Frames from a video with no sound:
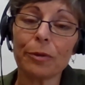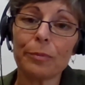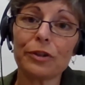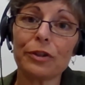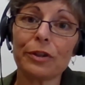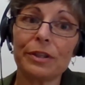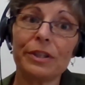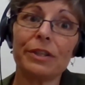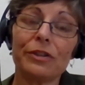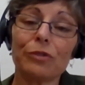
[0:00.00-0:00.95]

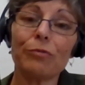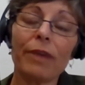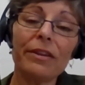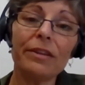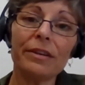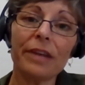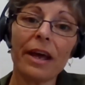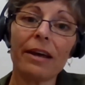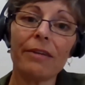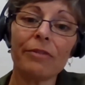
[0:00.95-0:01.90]
opportunity to, rather than
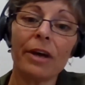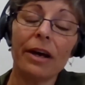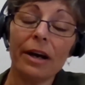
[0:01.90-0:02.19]
have